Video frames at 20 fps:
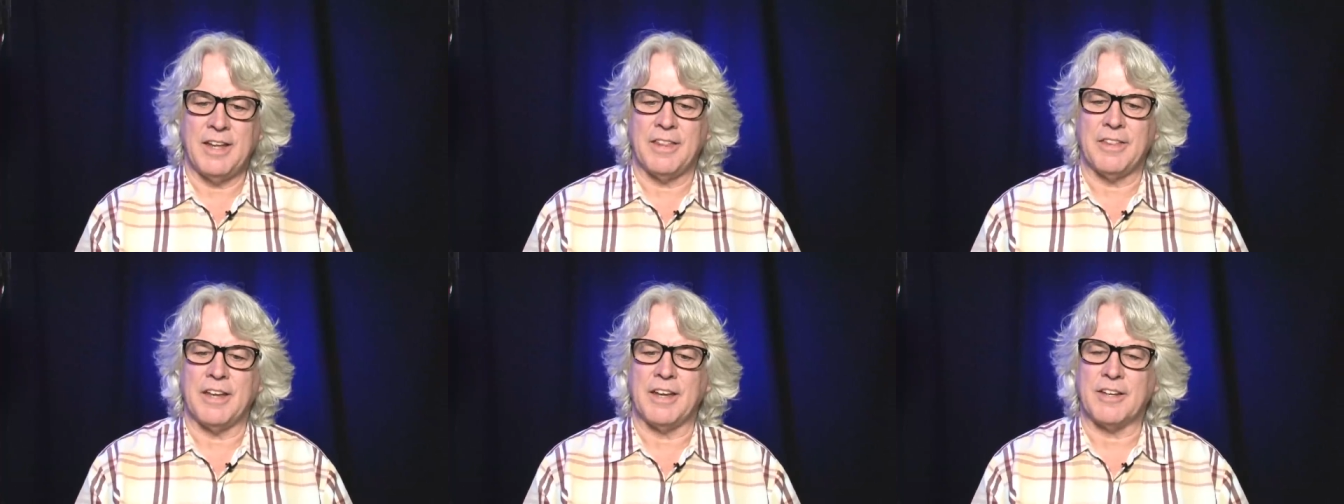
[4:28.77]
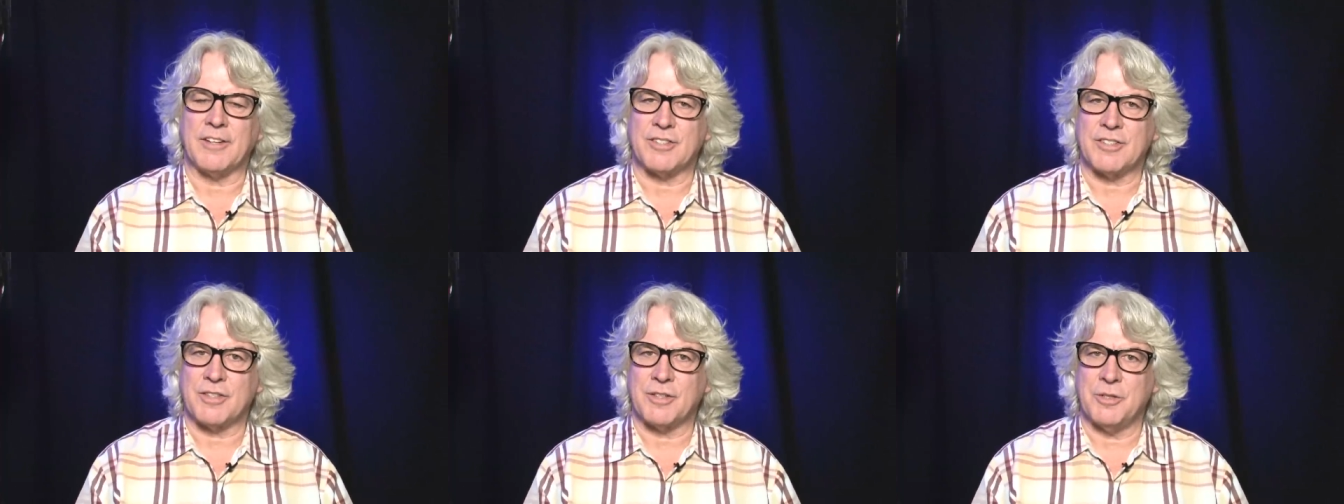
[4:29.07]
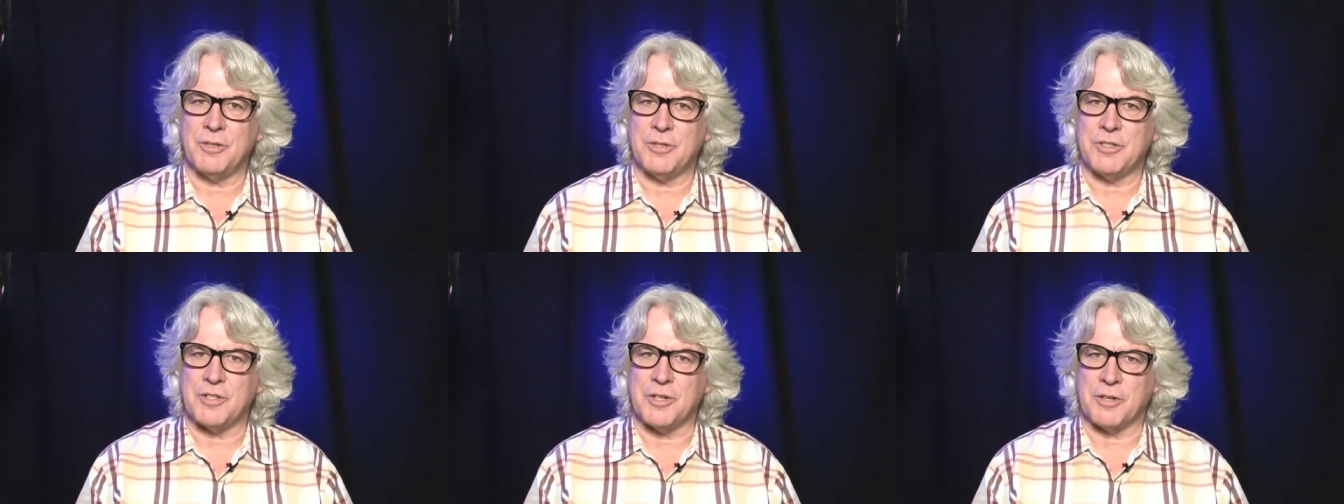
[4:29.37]
that
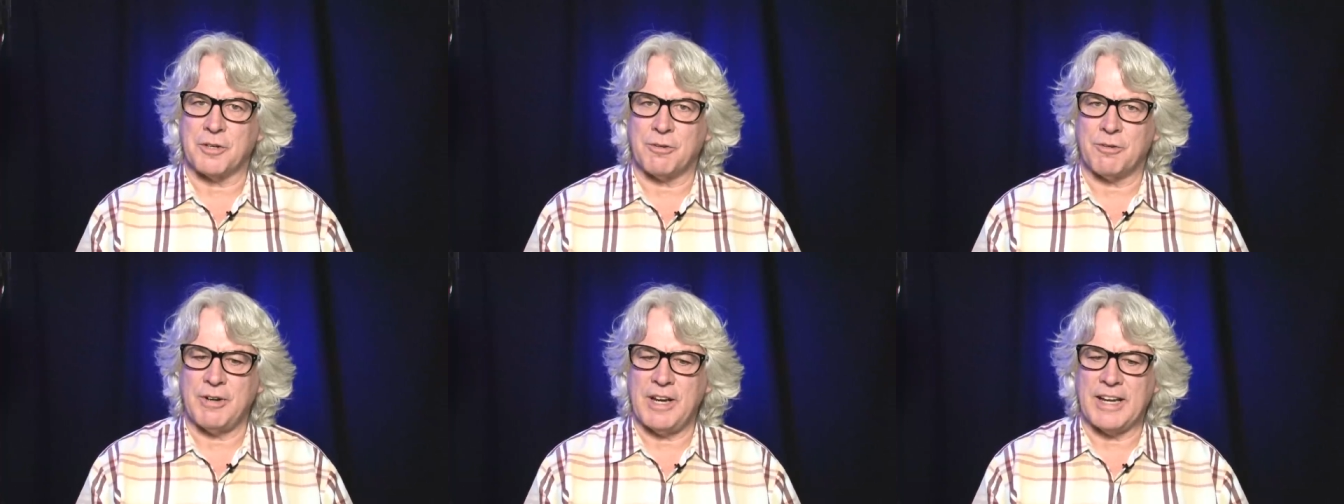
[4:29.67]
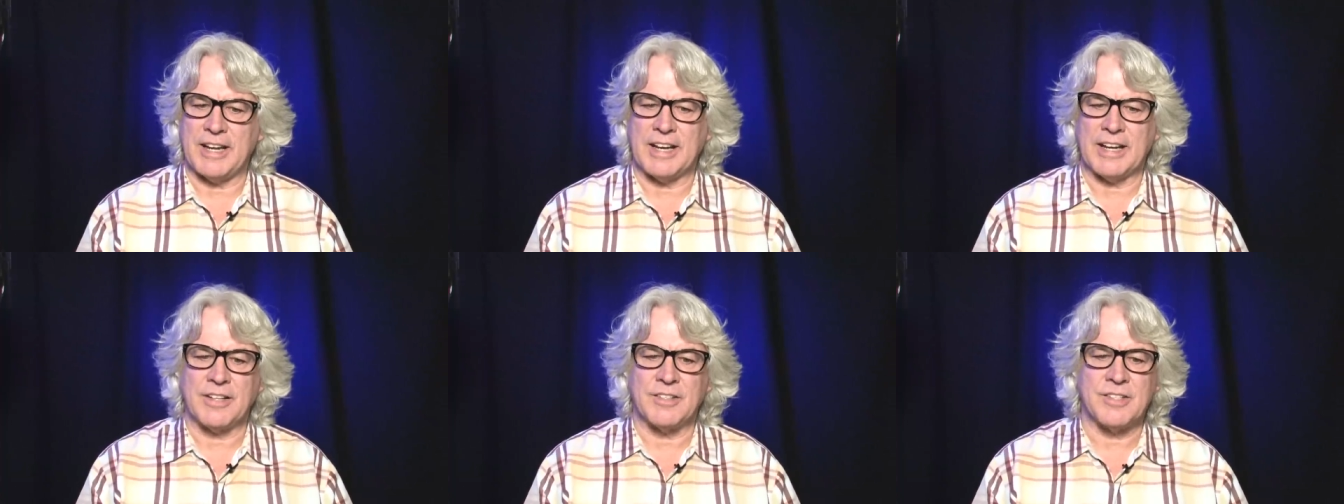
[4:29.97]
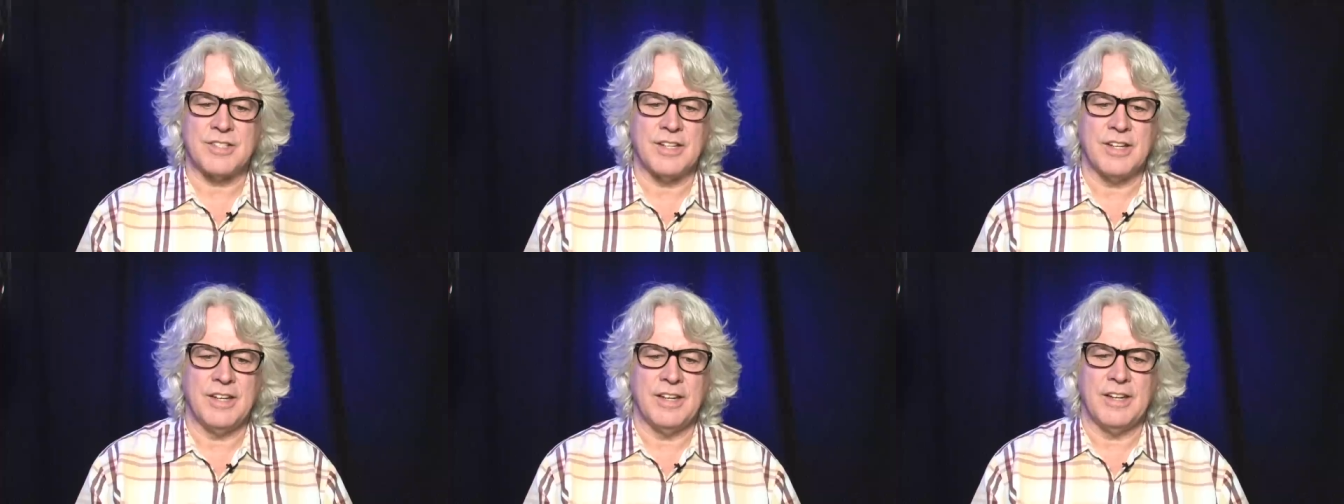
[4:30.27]
excludes your
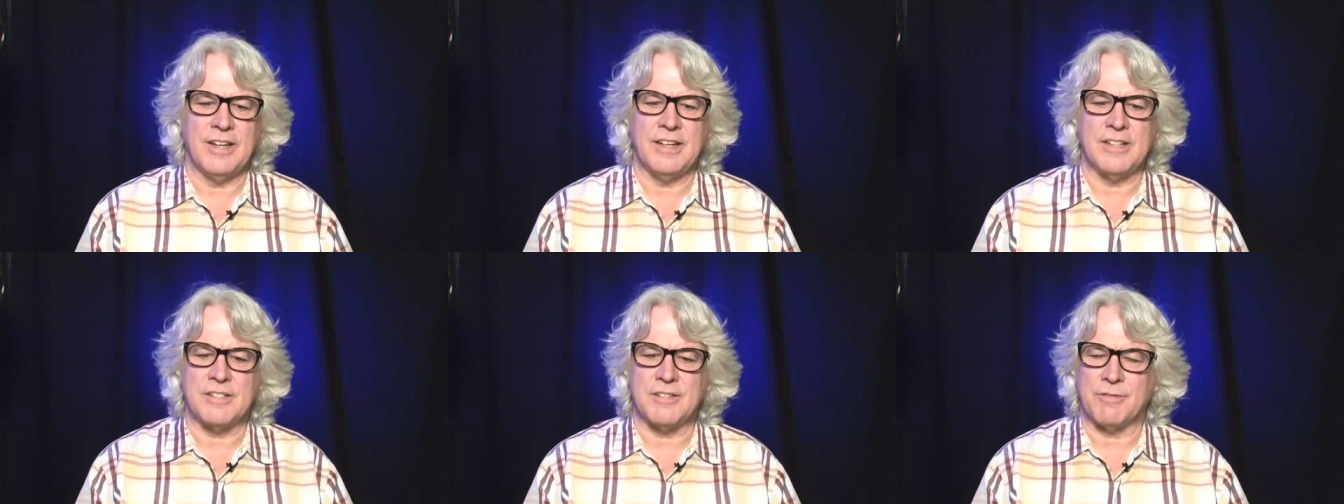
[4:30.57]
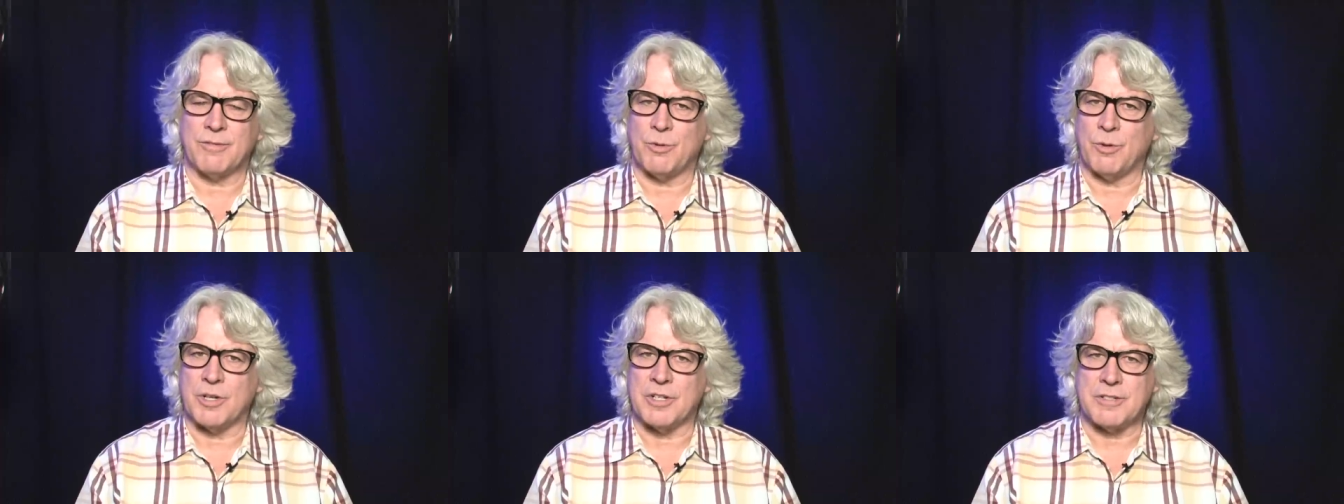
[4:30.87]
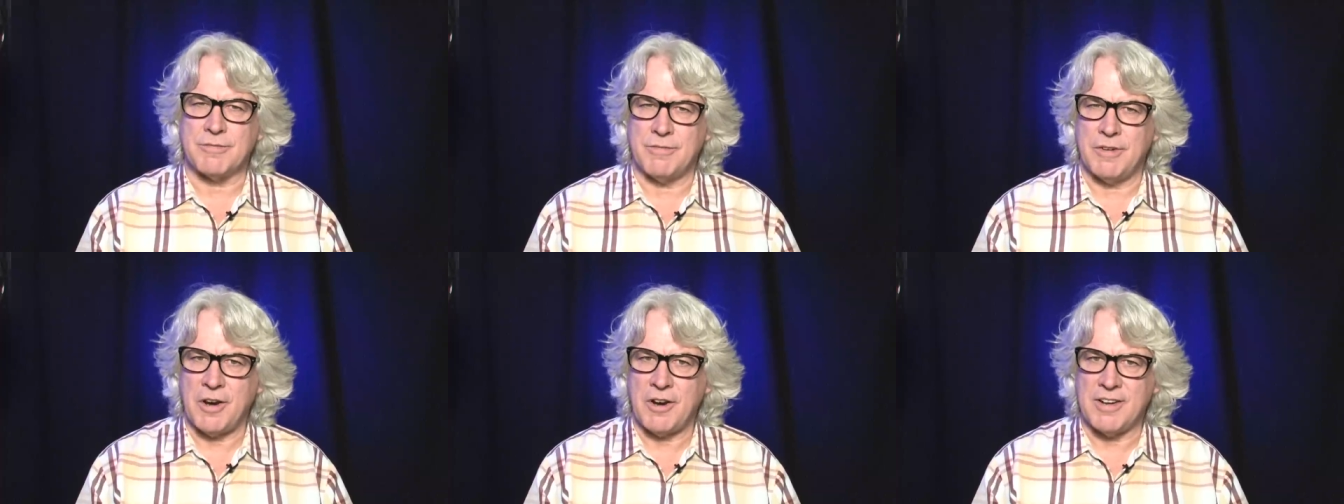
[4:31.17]
critics is, of
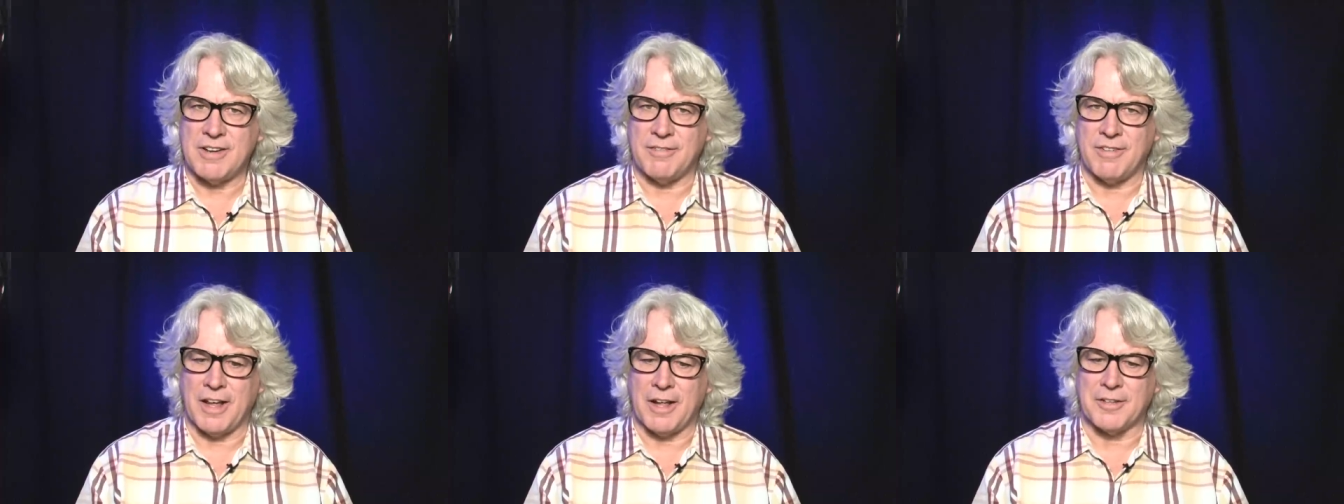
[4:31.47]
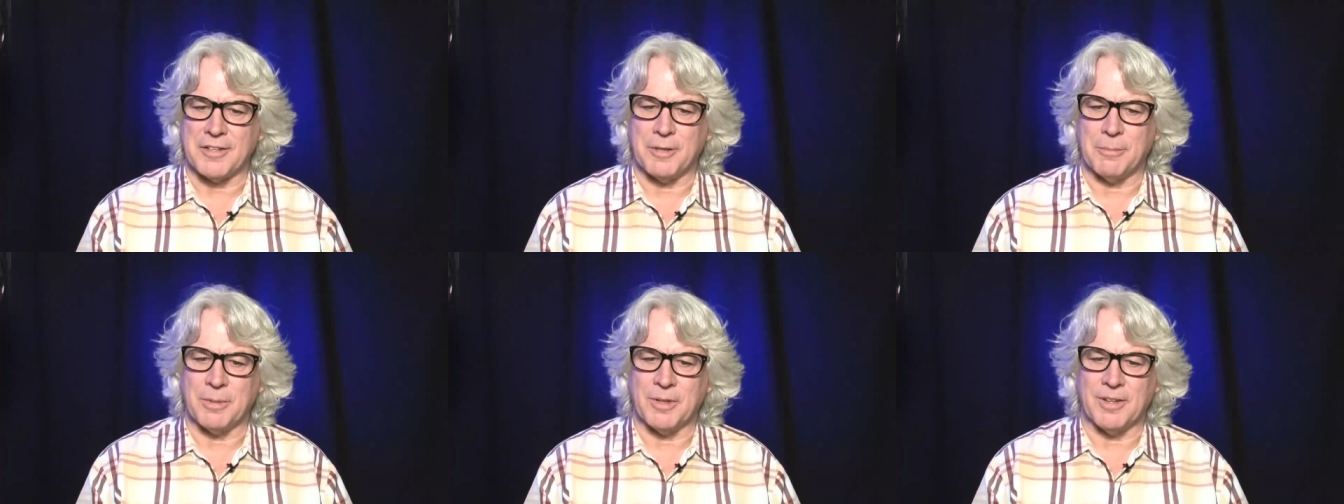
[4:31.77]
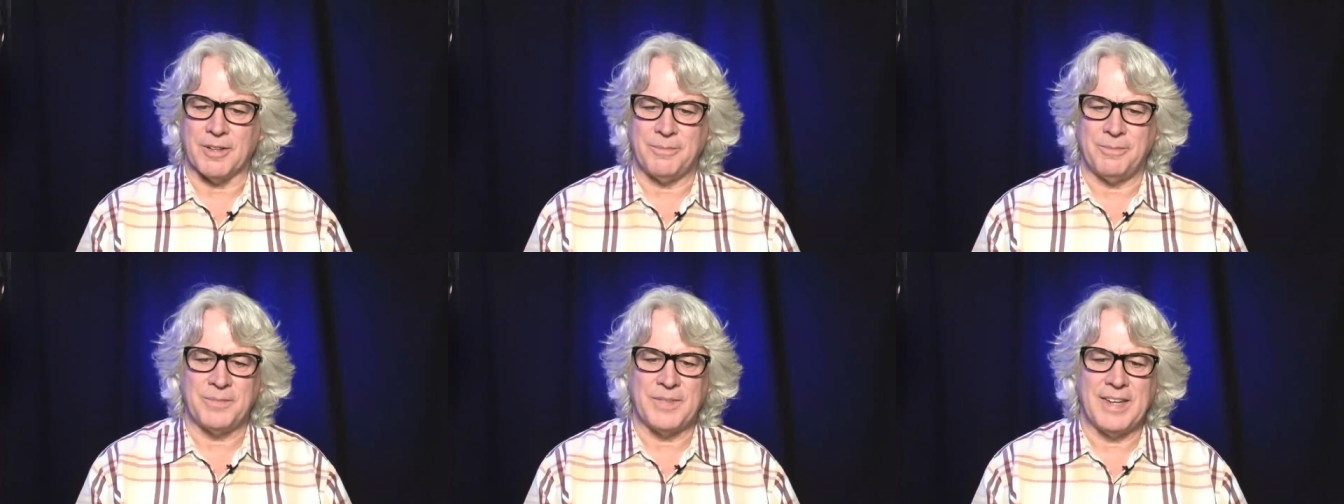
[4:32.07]
course, very
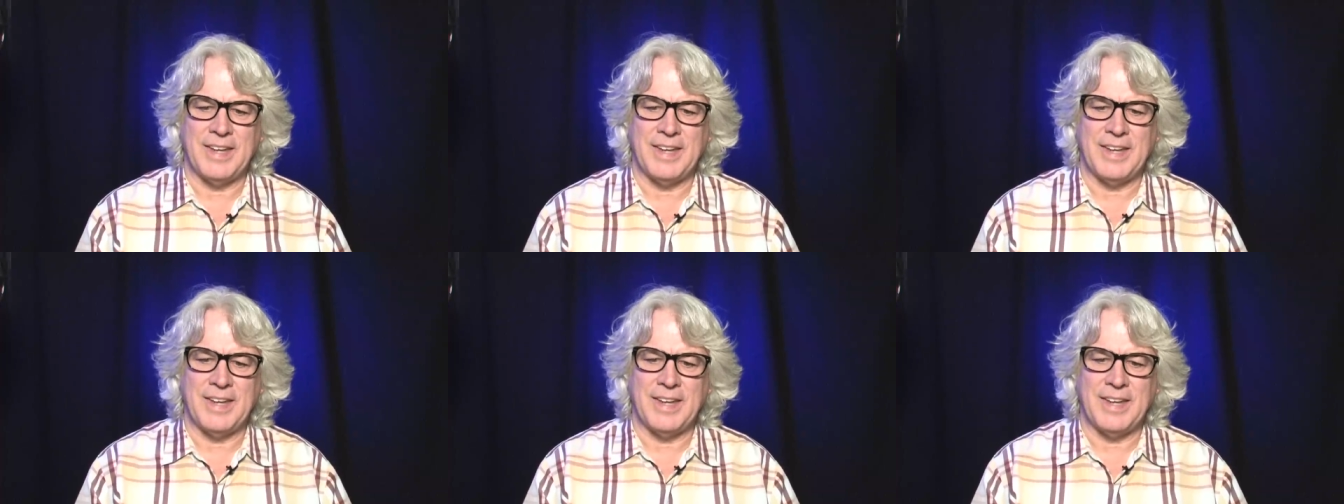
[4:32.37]
valuable.